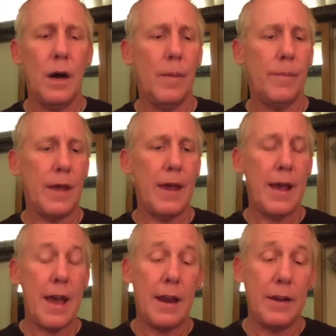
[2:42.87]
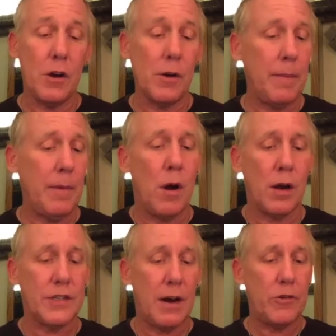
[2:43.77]
And don't get me
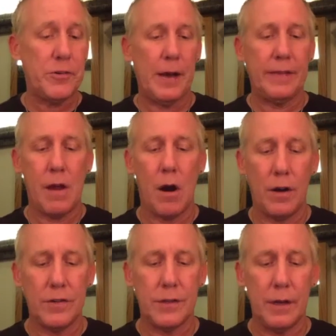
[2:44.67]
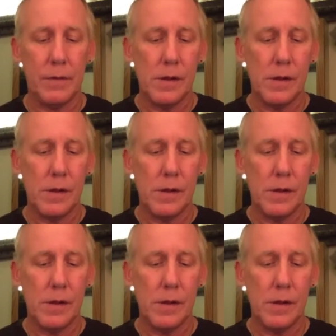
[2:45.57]
wrong, because I respect the artists